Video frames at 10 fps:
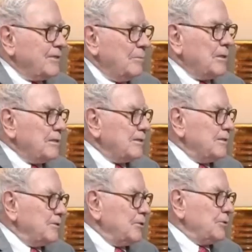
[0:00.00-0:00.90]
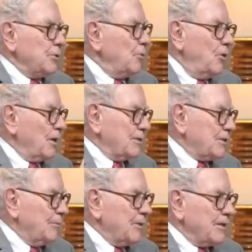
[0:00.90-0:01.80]
somebody says, you're wrong
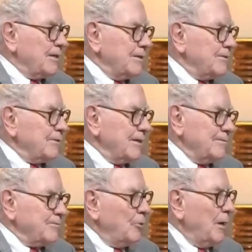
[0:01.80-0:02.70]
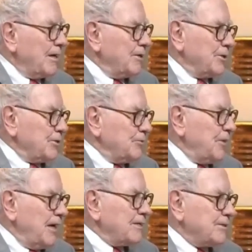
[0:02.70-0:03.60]
on something. I go back and look at
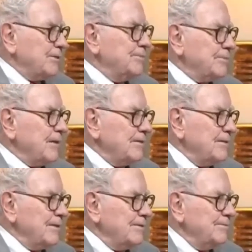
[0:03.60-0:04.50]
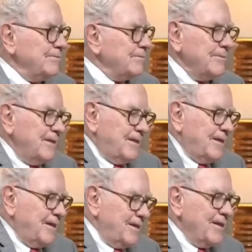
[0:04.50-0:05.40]
the facts, and
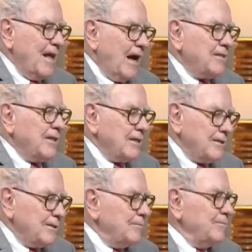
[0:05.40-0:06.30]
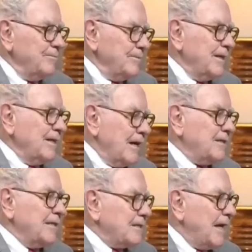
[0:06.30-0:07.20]
I think
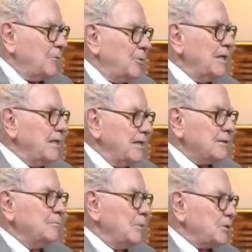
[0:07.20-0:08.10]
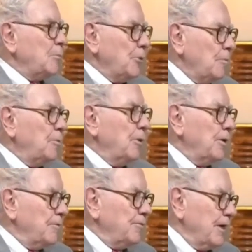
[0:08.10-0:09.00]
that really is much more
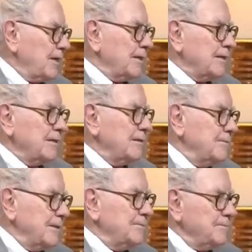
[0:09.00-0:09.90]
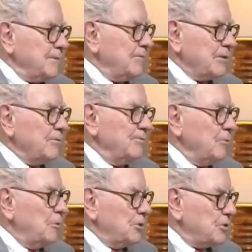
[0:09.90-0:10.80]
important, frankly, than having a
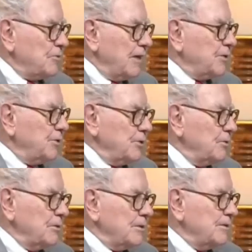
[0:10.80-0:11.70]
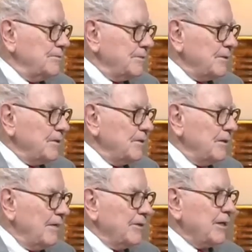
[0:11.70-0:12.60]
few points of IQ
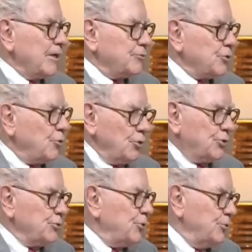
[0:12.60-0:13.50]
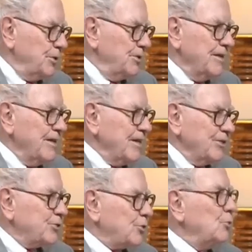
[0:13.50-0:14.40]
or having an extra course or 2
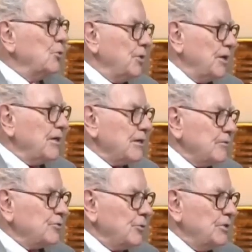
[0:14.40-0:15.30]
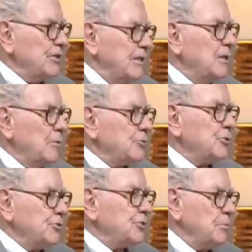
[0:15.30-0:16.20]
in school or anything of the sort. You need
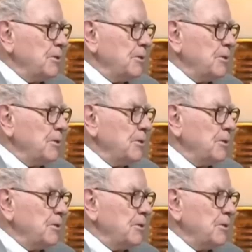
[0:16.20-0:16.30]
emotional